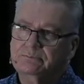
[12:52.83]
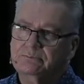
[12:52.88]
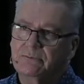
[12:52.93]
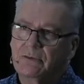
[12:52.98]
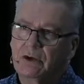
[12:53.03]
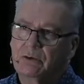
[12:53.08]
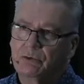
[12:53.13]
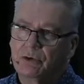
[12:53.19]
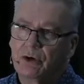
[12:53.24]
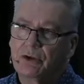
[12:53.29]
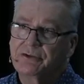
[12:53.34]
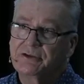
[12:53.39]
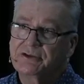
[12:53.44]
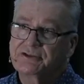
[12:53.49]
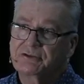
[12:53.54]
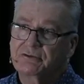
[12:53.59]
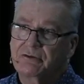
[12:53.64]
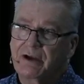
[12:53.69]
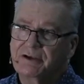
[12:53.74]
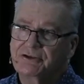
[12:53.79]
were on this
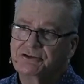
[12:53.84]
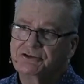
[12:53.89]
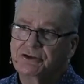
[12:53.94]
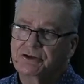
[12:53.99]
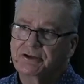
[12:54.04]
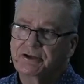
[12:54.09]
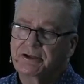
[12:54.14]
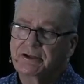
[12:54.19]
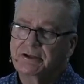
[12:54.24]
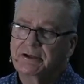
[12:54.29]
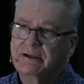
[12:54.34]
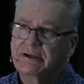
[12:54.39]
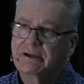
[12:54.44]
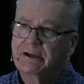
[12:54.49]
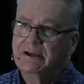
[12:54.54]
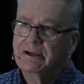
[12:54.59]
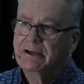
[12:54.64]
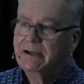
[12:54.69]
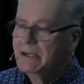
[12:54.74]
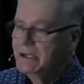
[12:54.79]
great journey.
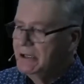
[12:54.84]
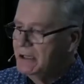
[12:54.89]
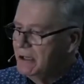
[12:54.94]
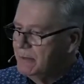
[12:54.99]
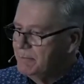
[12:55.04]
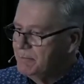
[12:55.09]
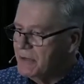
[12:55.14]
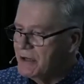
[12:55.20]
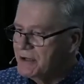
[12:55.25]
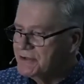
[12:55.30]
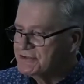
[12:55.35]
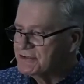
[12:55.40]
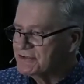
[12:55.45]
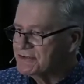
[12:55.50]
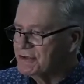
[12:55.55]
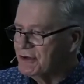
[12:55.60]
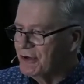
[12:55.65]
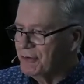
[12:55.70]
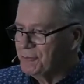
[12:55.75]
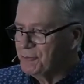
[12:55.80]
Moses
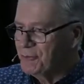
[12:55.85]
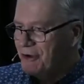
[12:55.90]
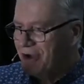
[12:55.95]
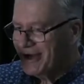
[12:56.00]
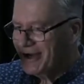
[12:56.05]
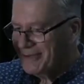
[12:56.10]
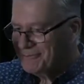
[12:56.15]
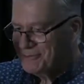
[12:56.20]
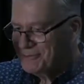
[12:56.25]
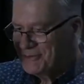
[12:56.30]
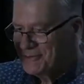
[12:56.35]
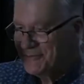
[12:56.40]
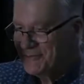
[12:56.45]
got right up to the